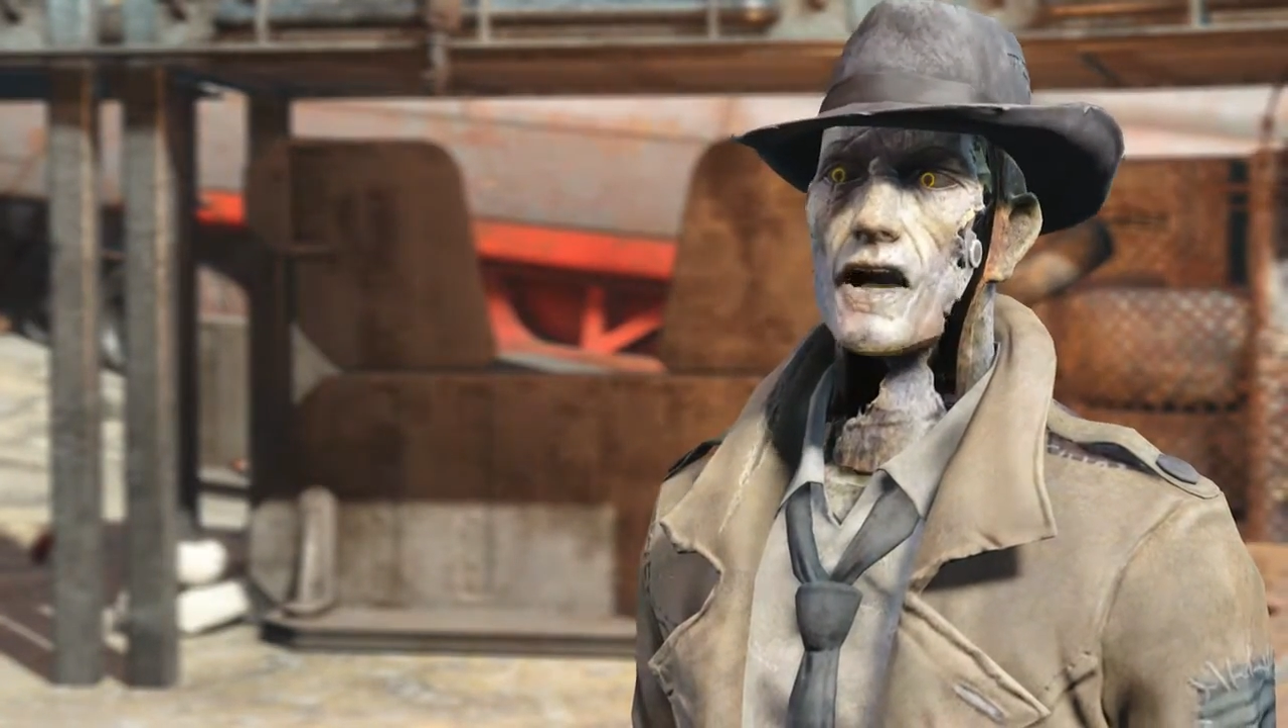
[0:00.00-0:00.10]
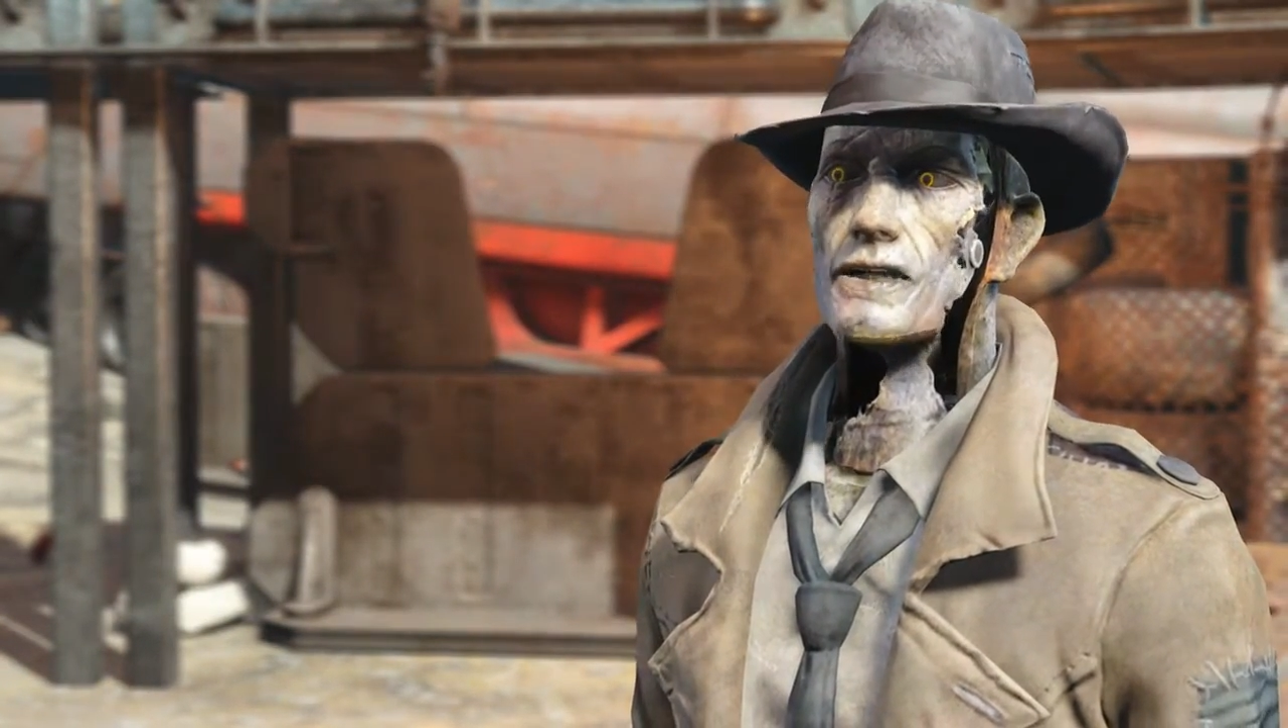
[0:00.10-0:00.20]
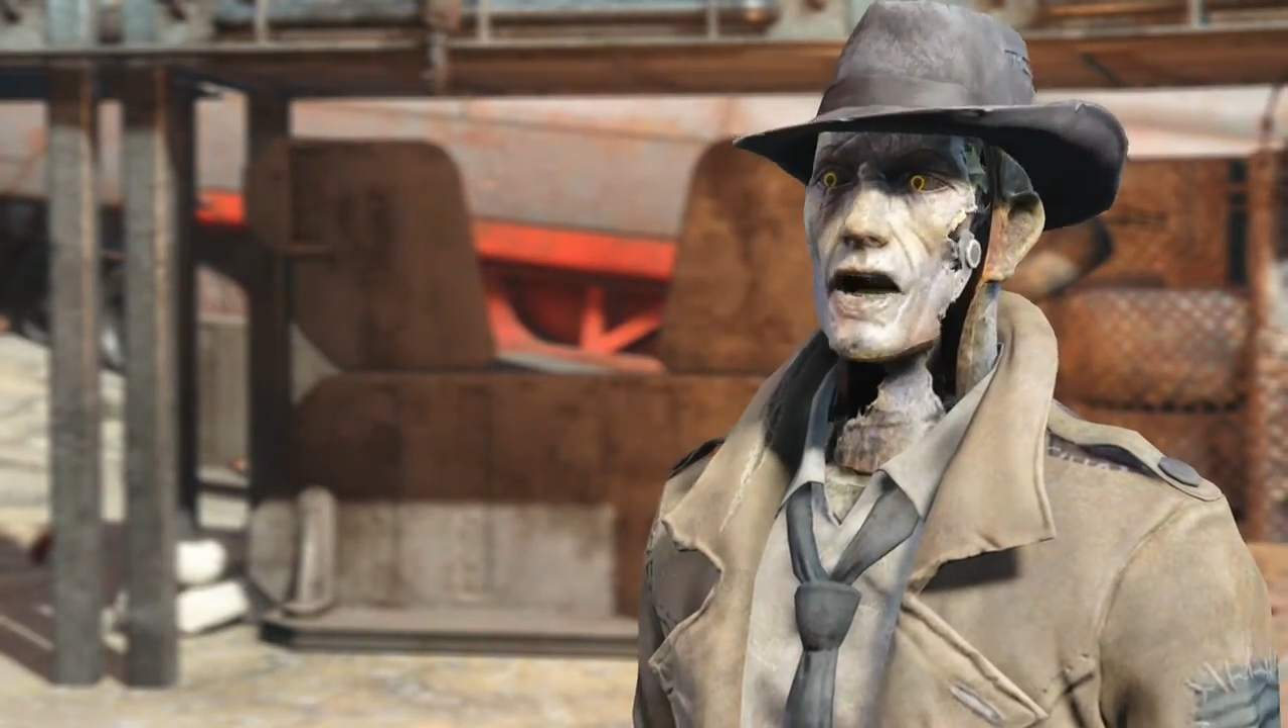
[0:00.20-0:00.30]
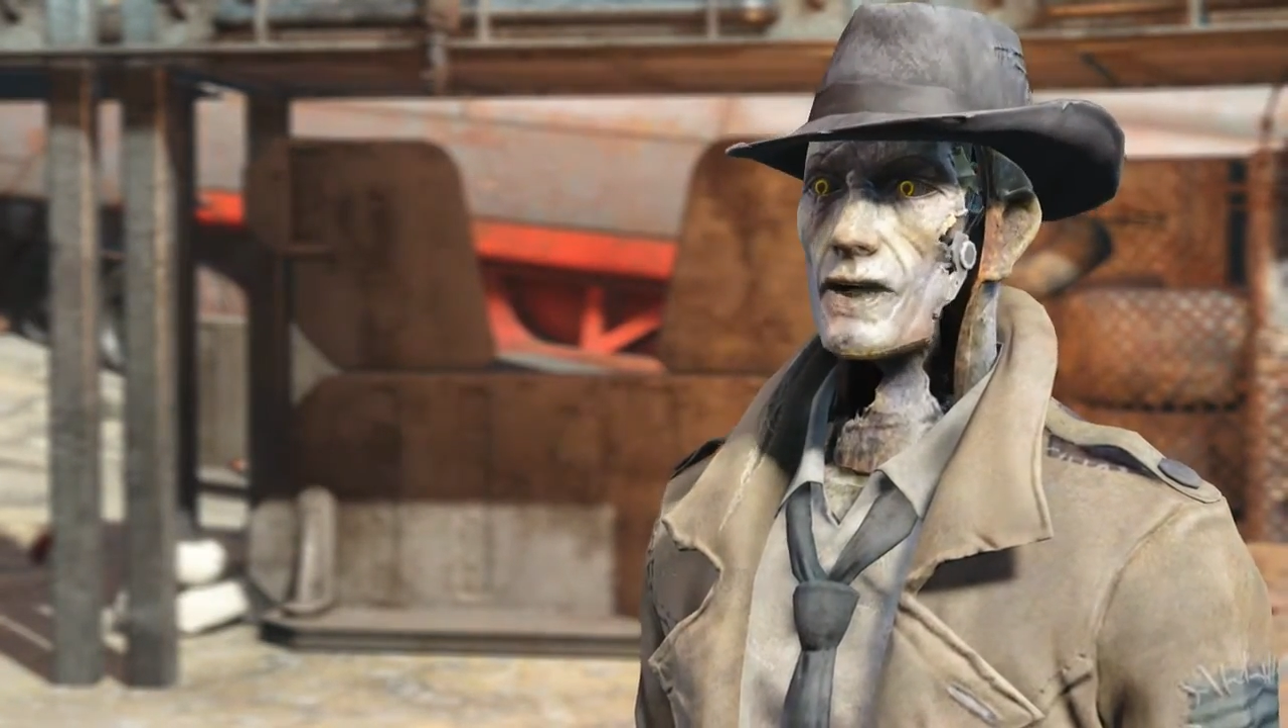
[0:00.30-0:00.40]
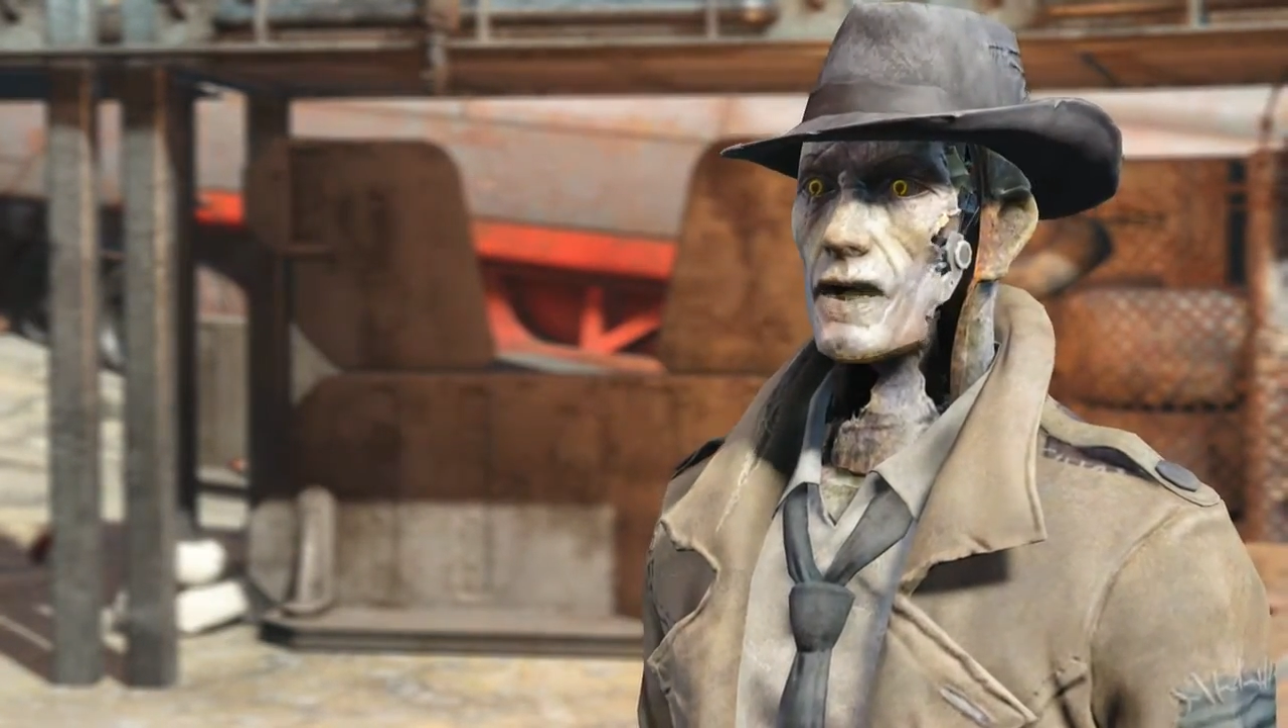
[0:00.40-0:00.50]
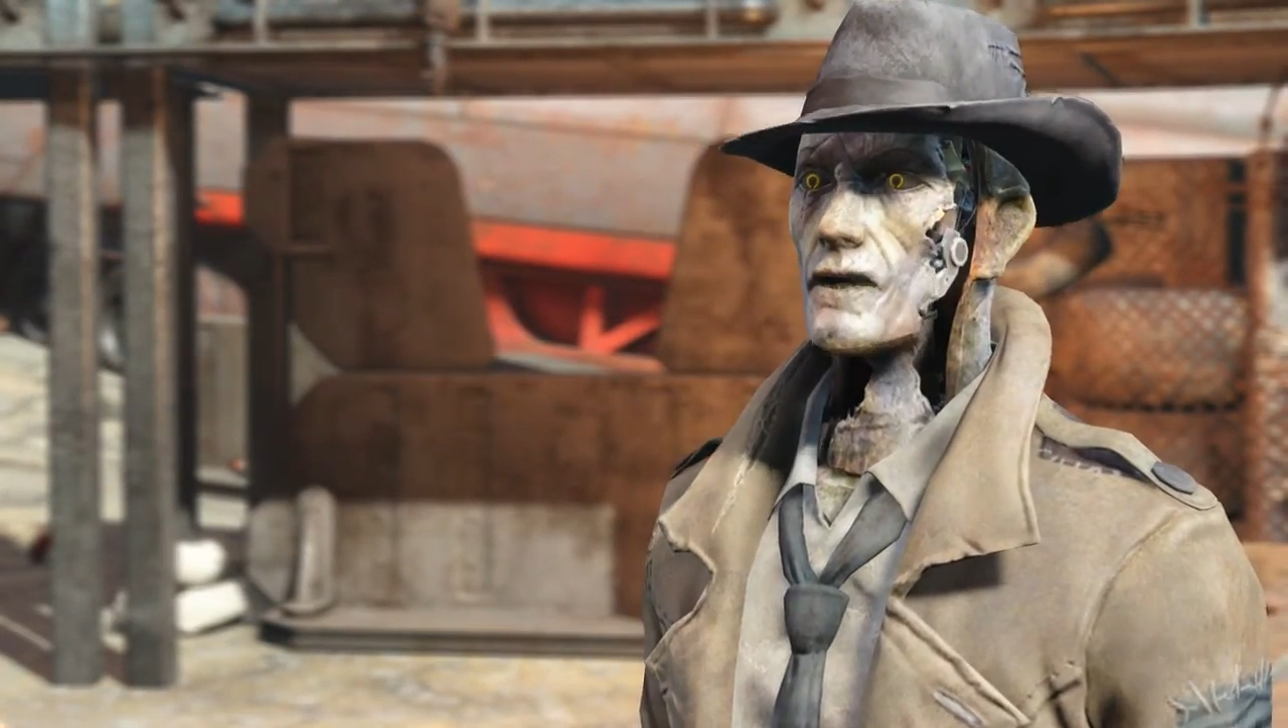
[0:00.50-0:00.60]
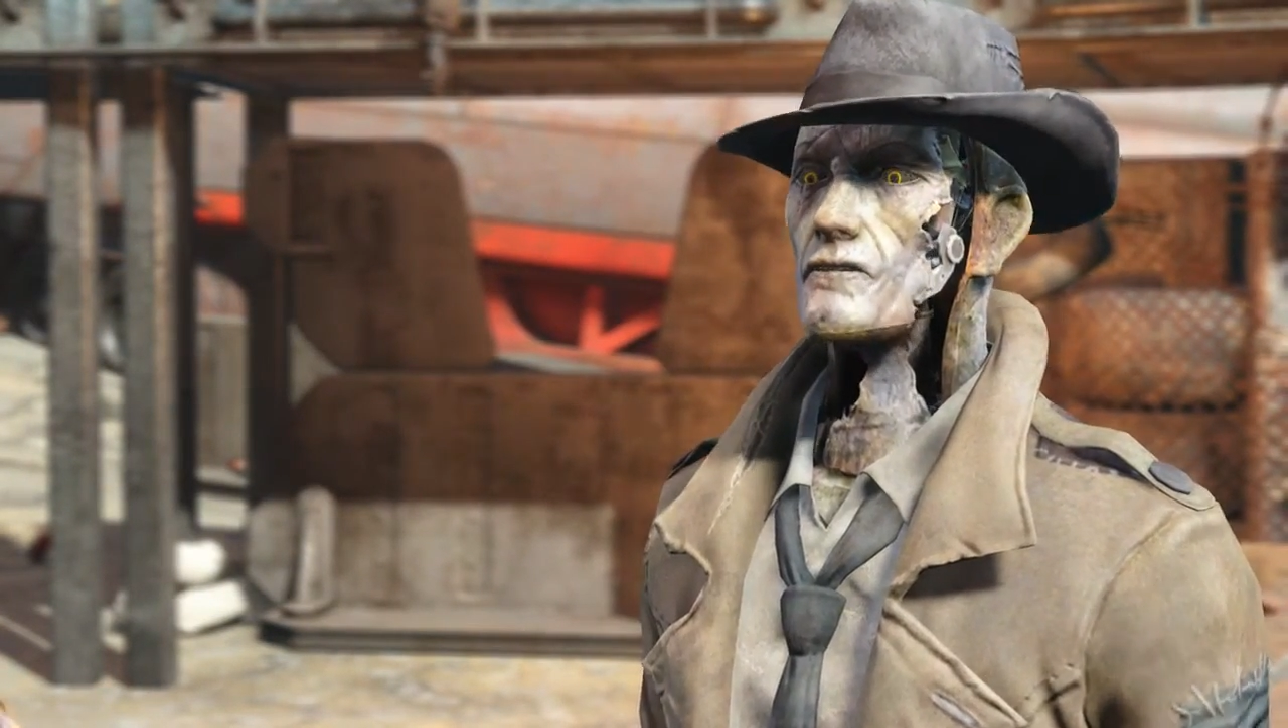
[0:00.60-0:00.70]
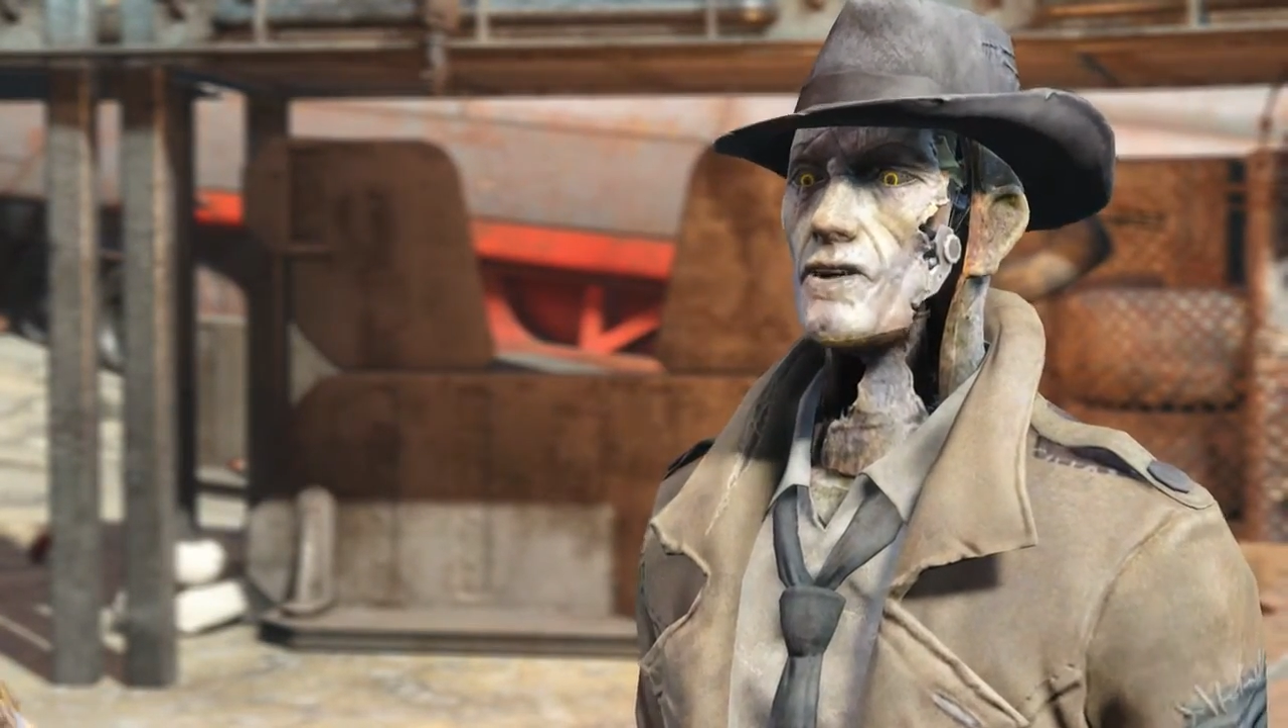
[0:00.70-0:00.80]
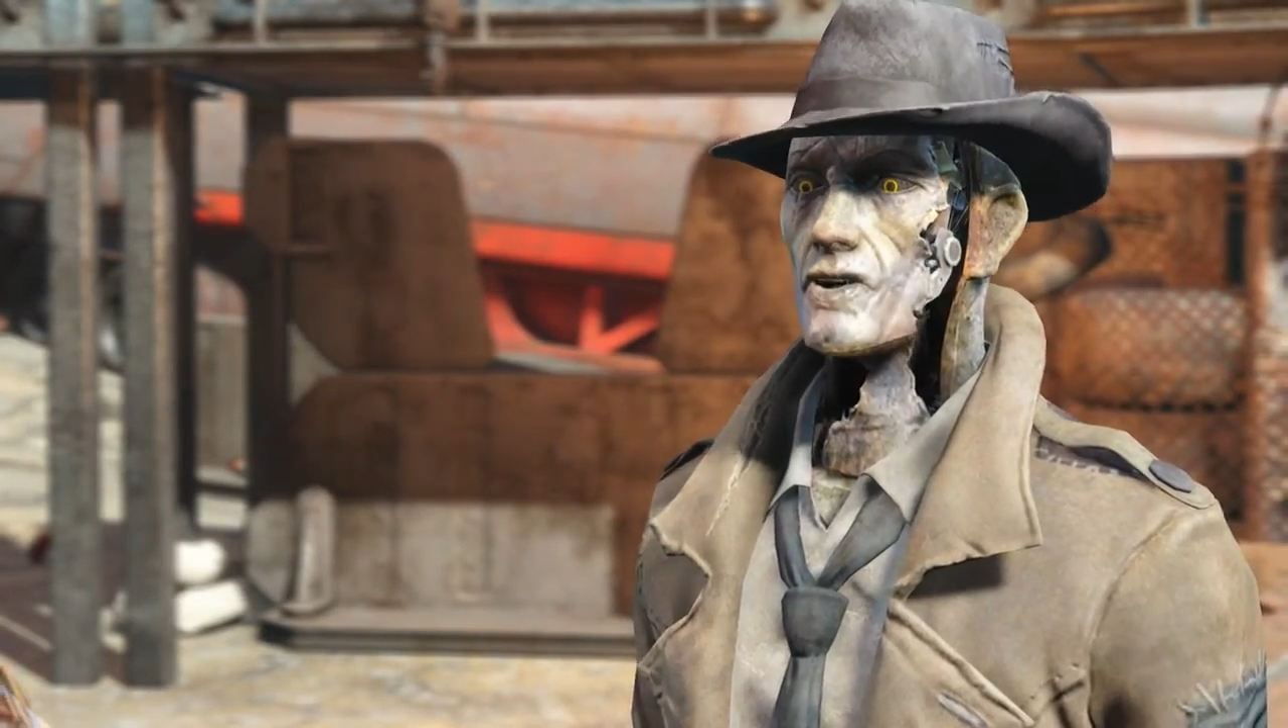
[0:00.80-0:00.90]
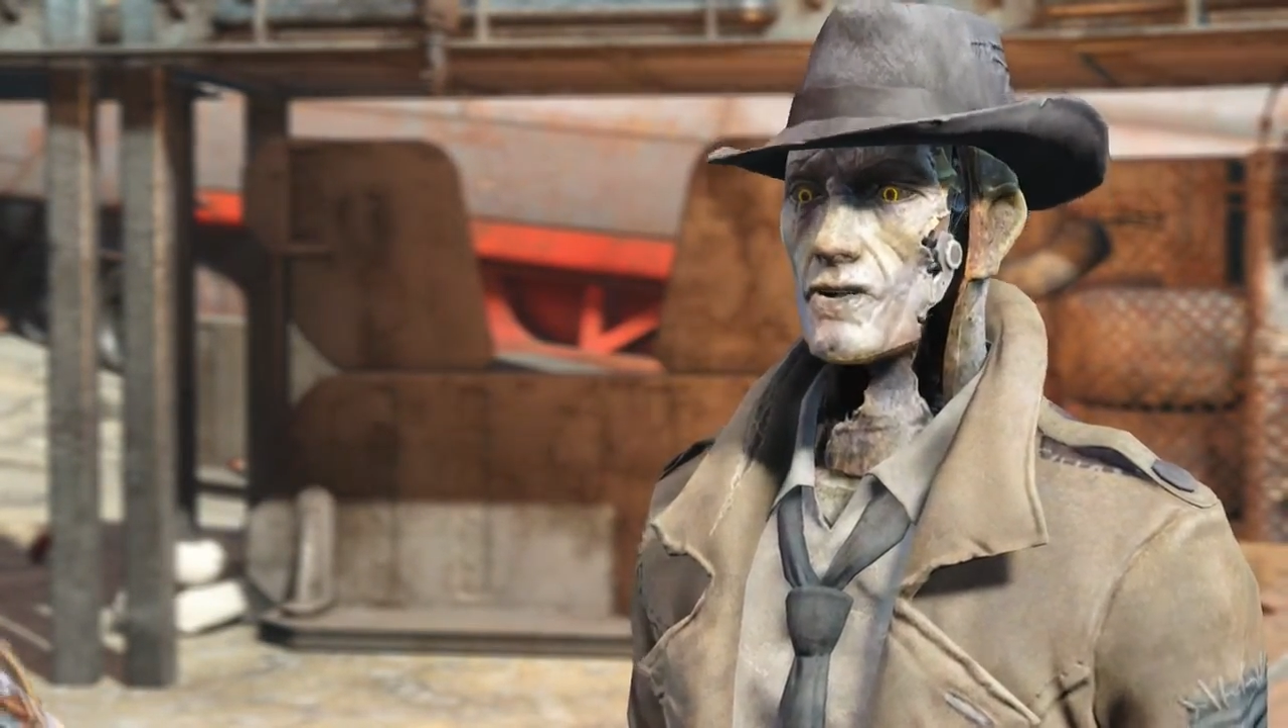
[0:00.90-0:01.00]
not long
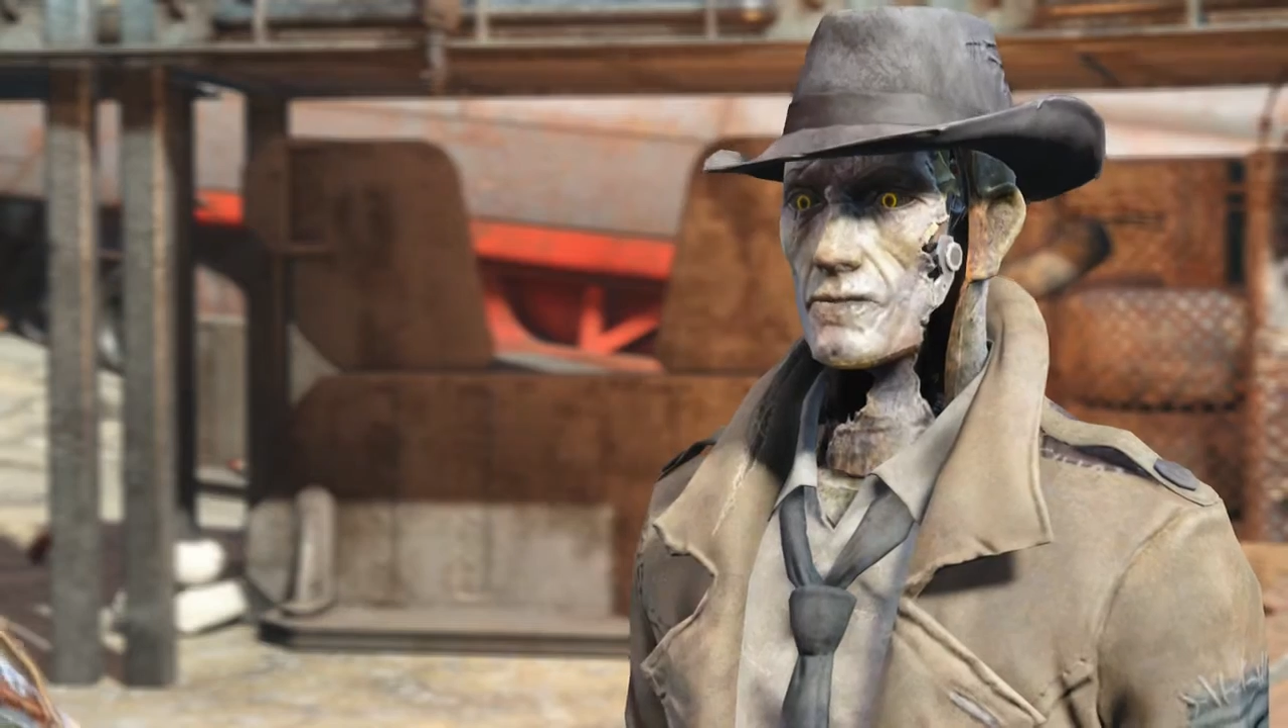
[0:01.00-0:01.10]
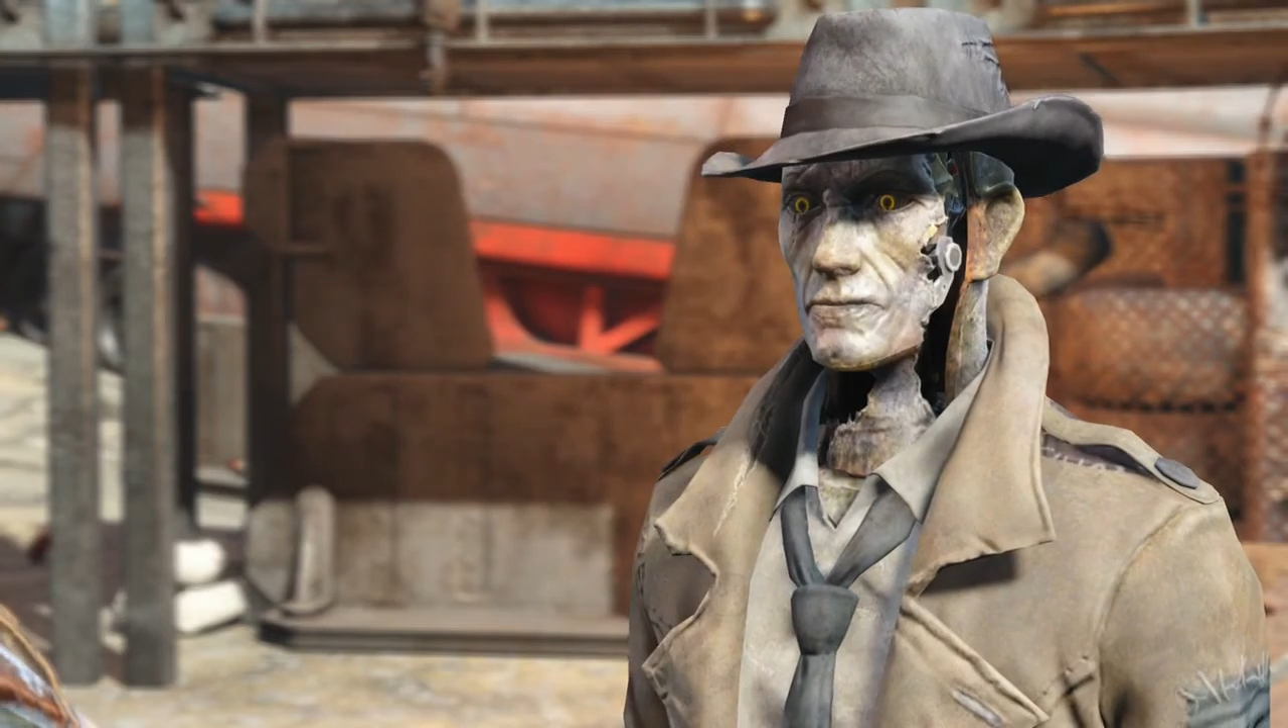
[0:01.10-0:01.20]
after.